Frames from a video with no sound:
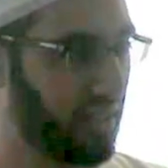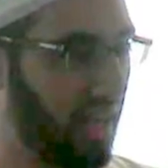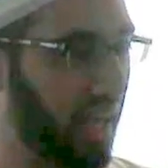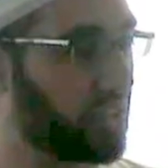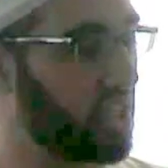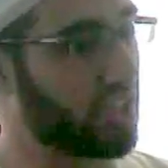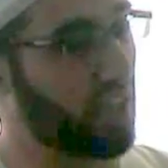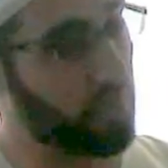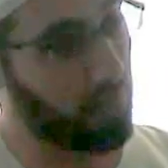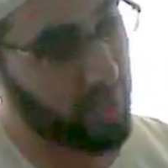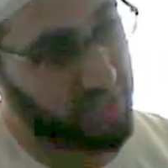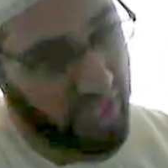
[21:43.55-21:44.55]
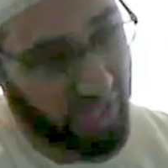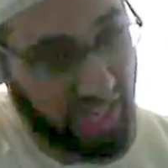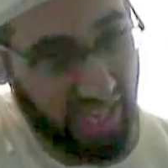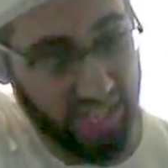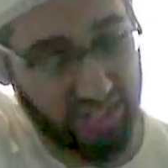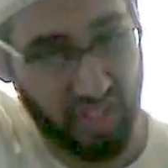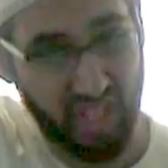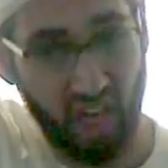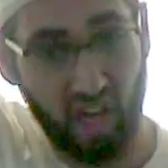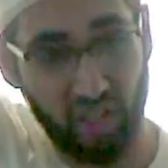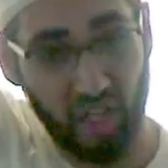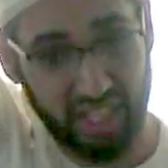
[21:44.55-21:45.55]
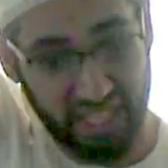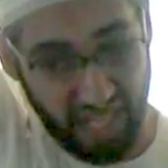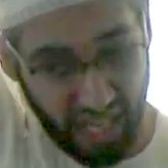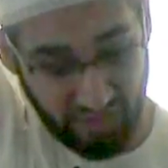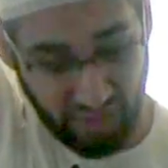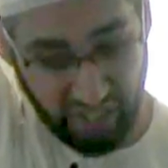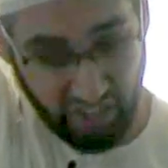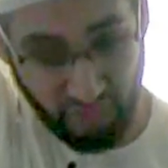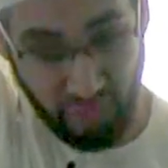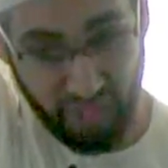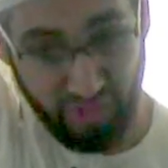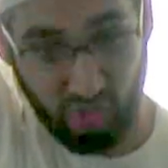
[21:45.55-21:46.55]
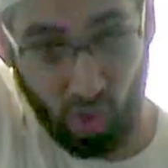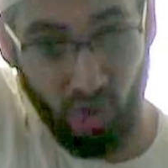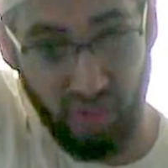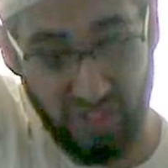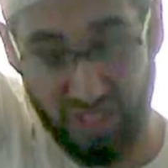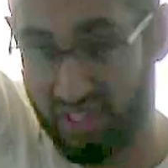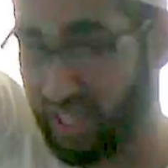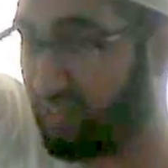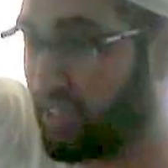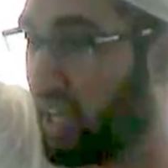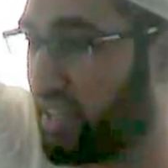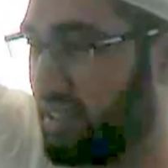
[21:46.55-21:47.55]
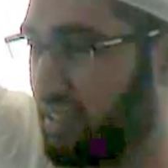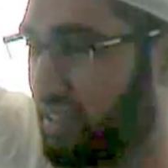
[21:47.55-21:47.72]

And shaitan puts in our heads, Allah cannot forgive me for all the sins I've done.